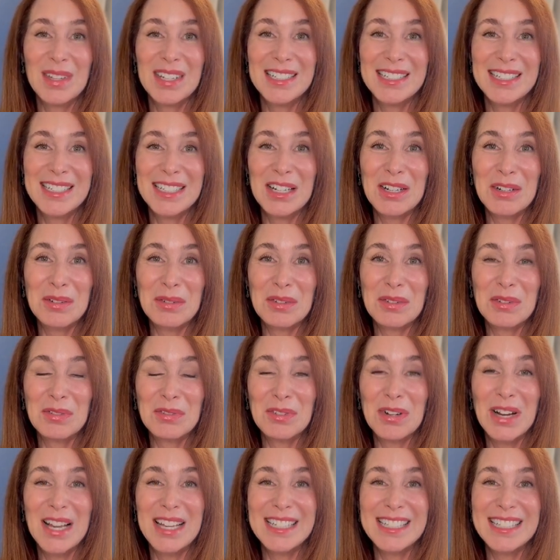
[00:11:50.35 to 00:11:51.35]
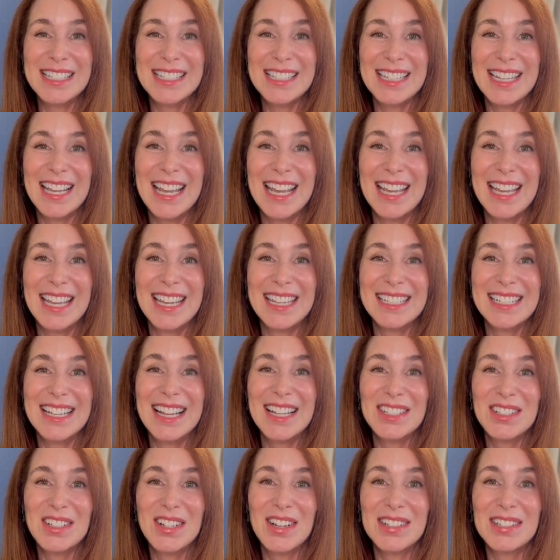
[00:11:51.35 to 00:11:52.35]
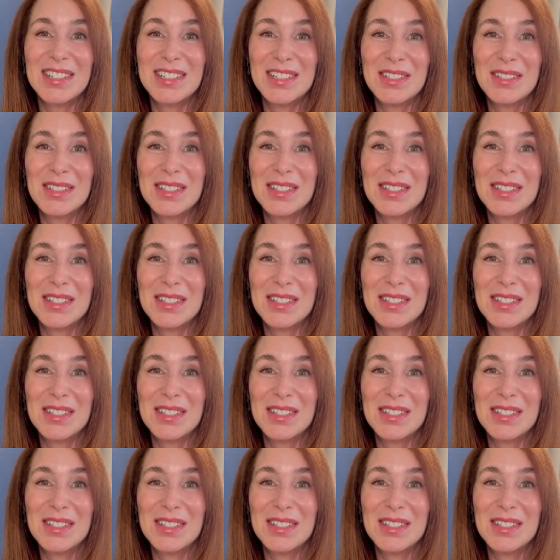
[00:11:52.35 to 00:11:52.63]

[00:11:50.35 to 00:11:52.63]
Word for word: share it with friends, and I'll talk to you